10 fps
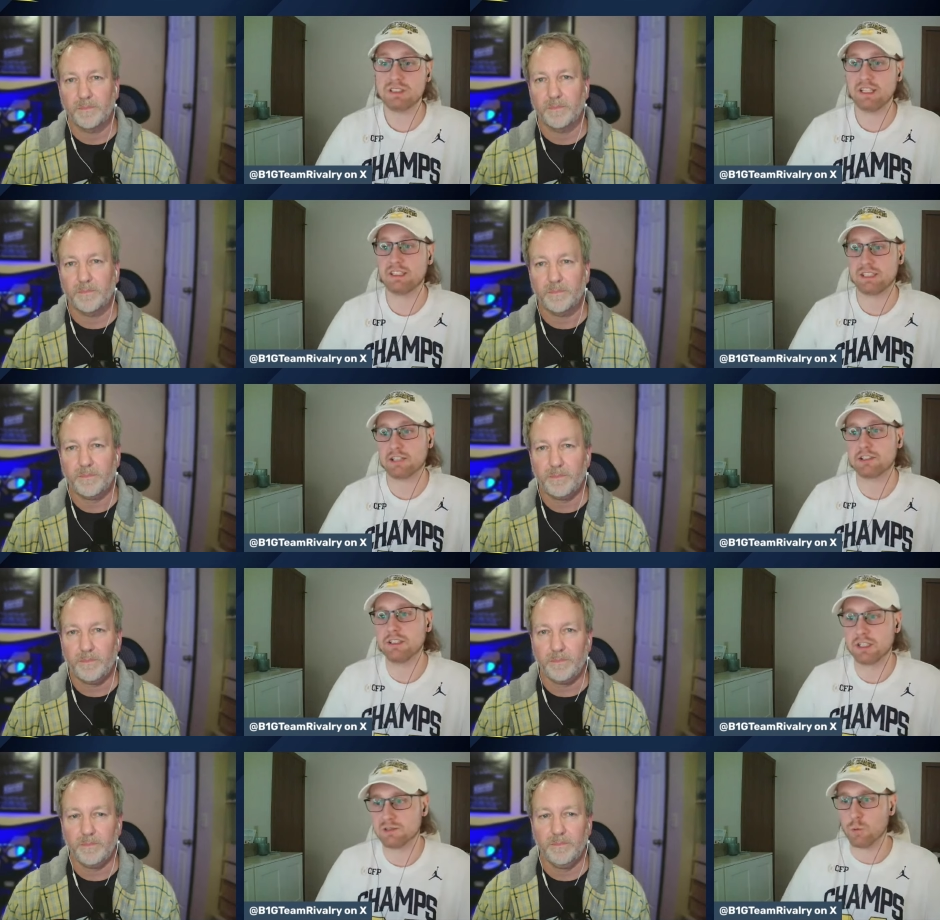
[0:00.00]
Speaker 1: say this actually
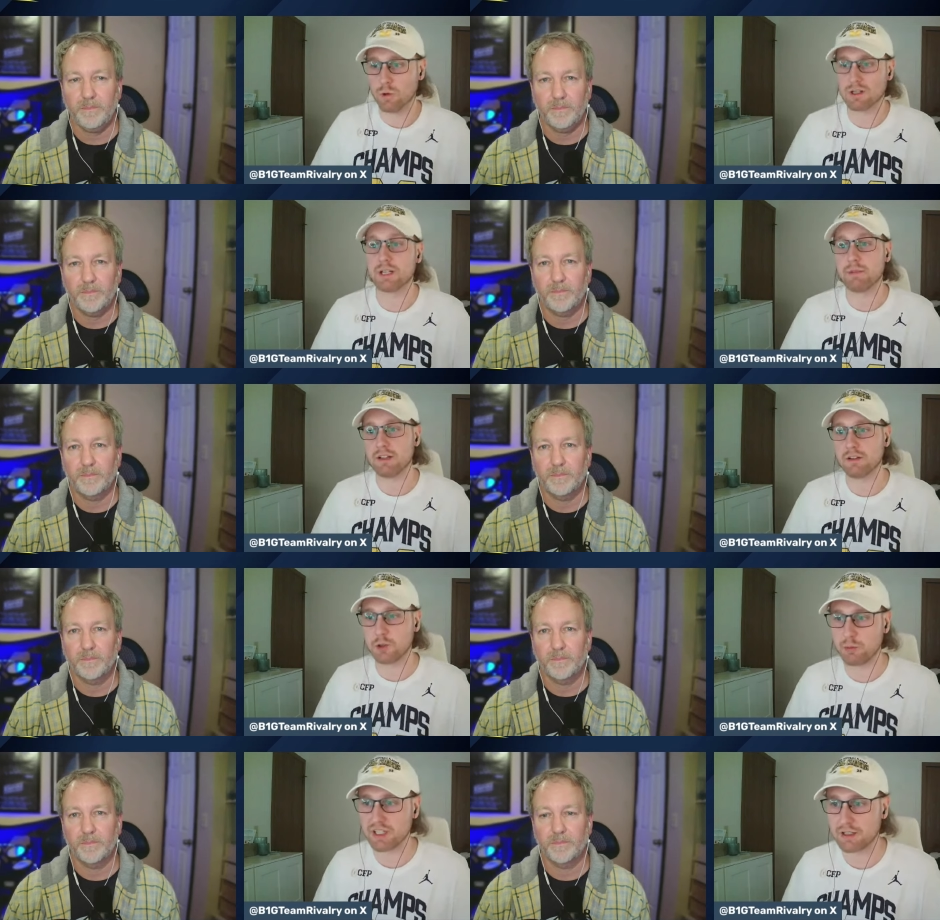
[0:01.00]
does worry me a
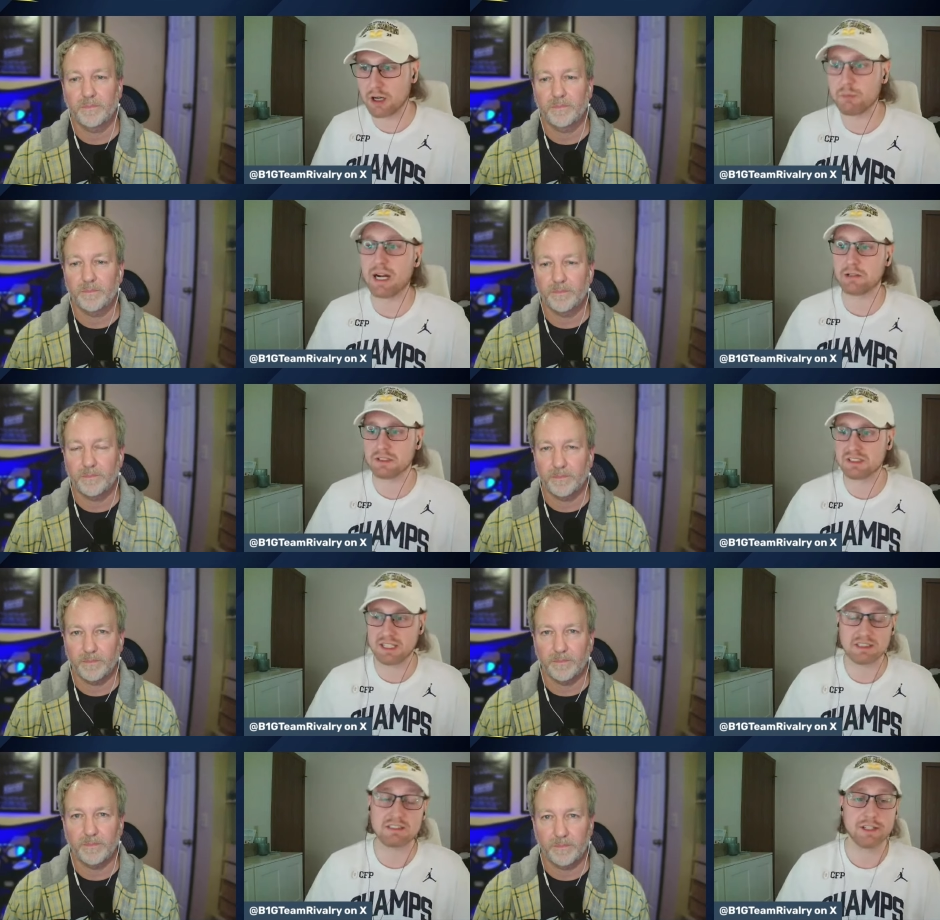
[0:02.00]
little bit about the sign
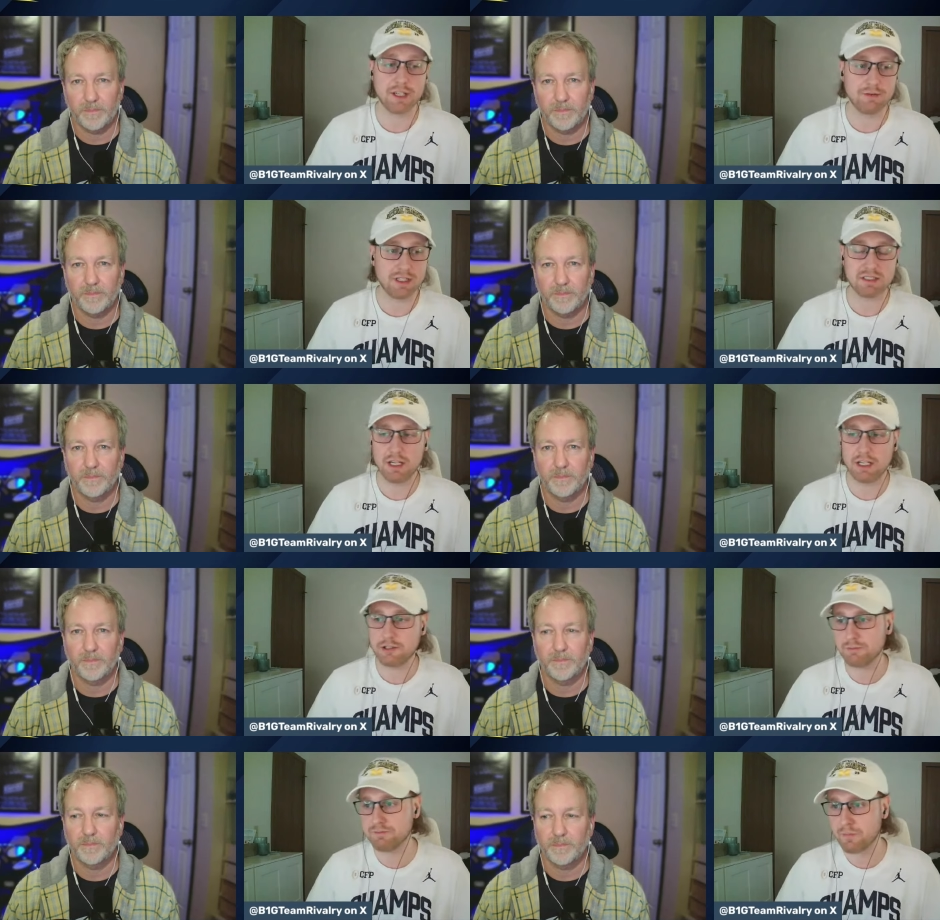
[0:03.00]
stealing
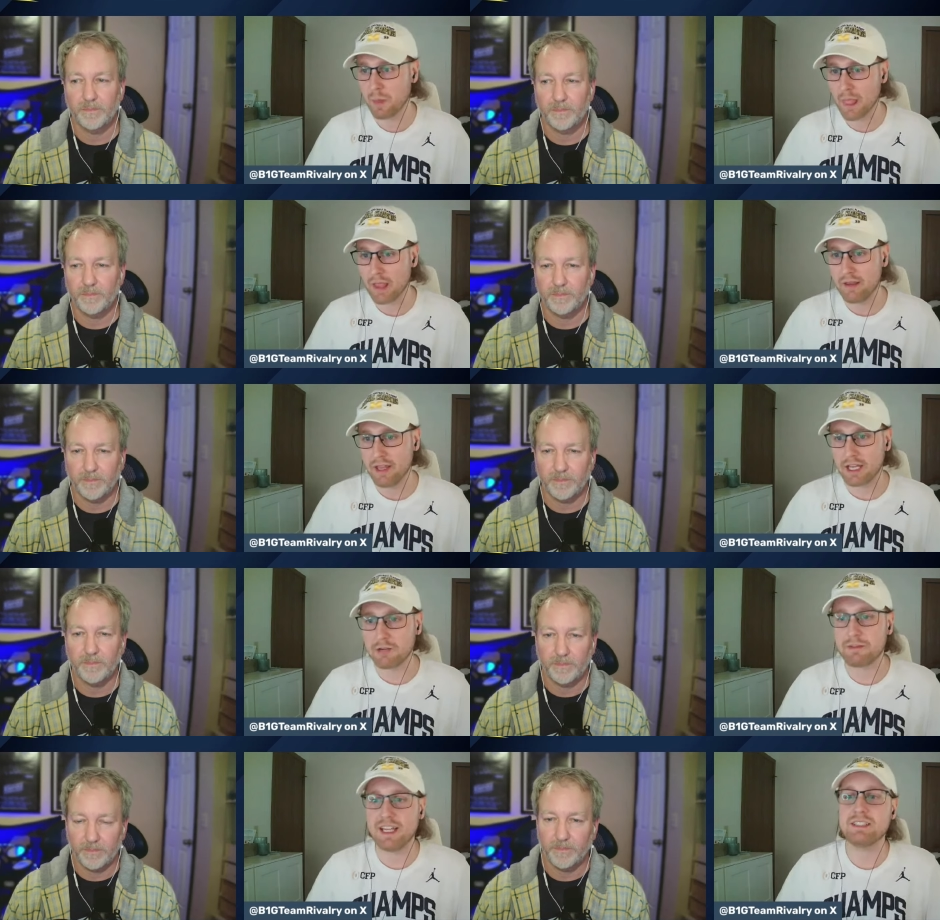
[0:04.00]
investigation if
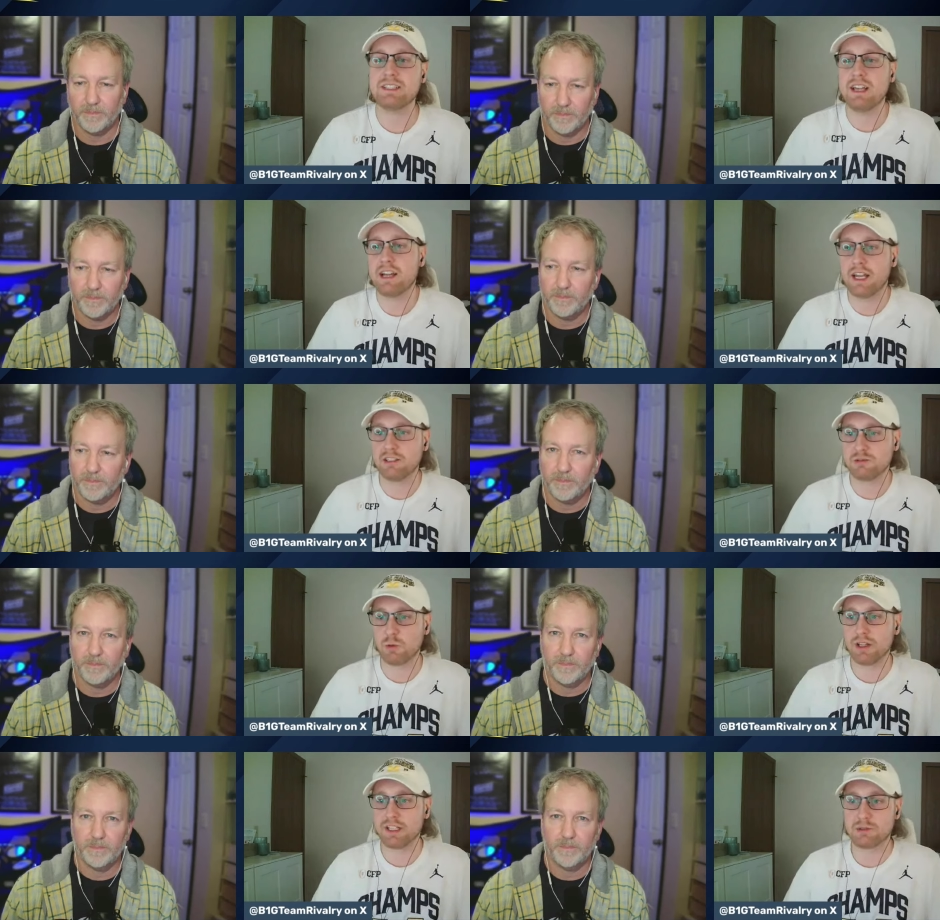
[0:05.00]
the NCAA is
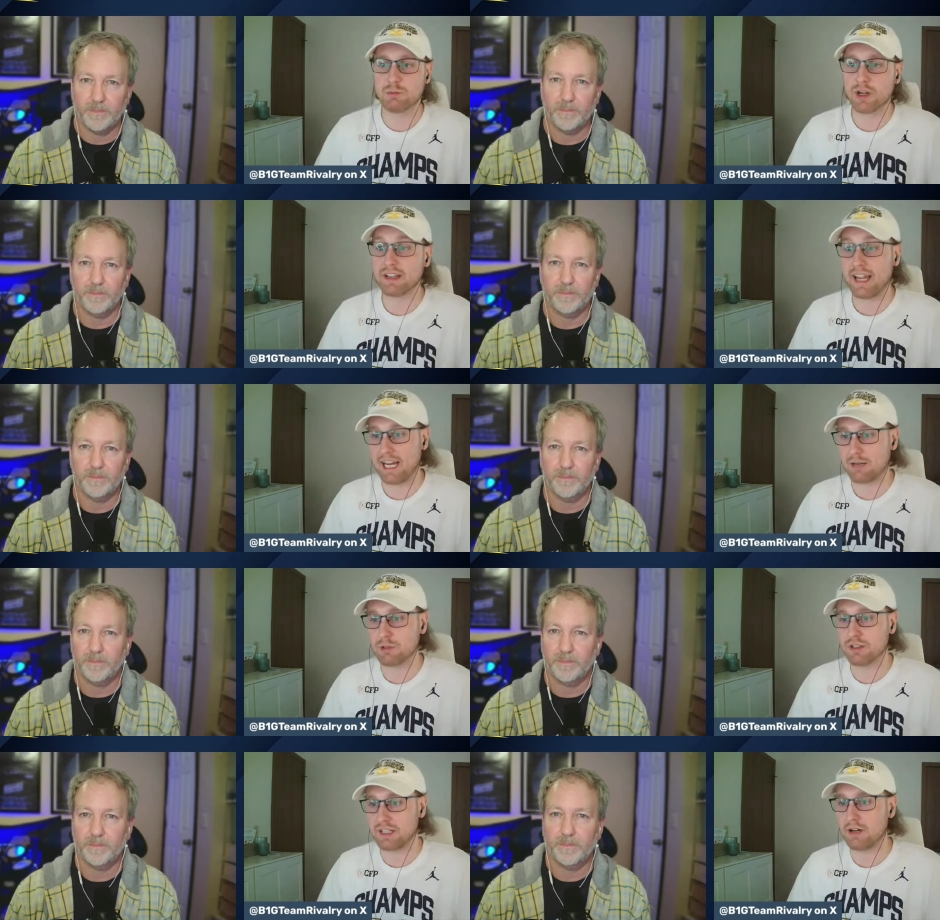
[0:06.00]
willing to bring the hammer
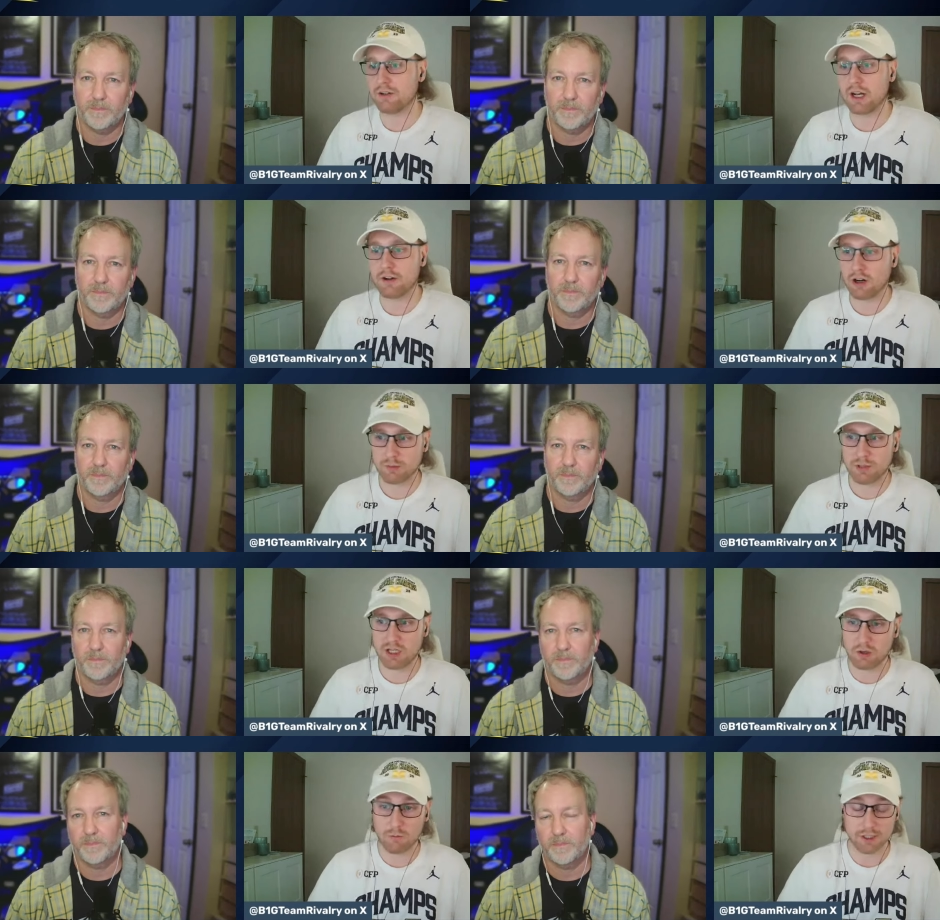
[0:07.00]
down on
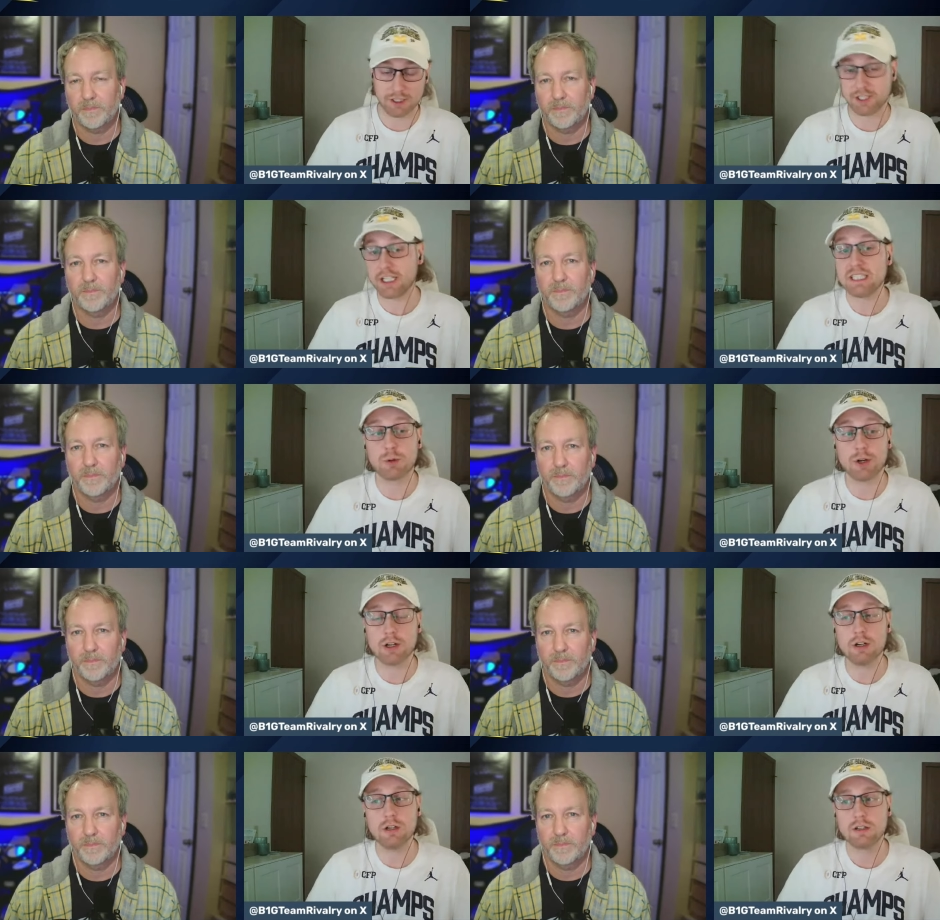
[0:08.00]
Harbaugh over a
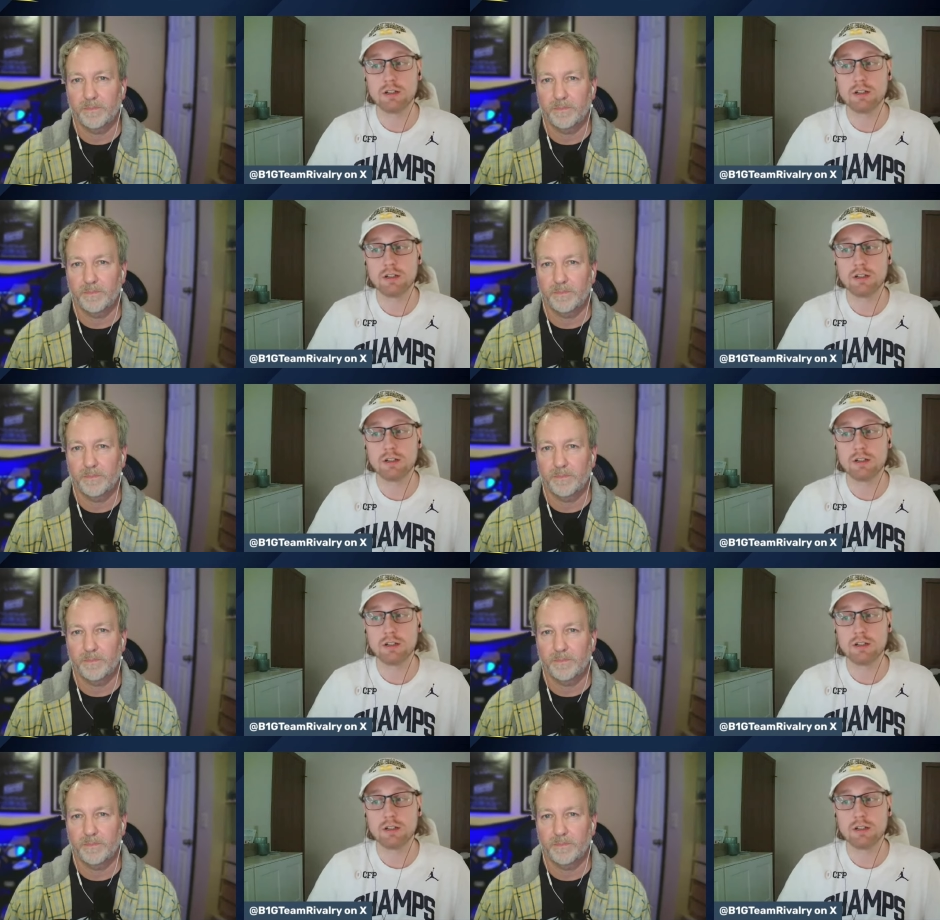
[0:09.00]
cheeseburger,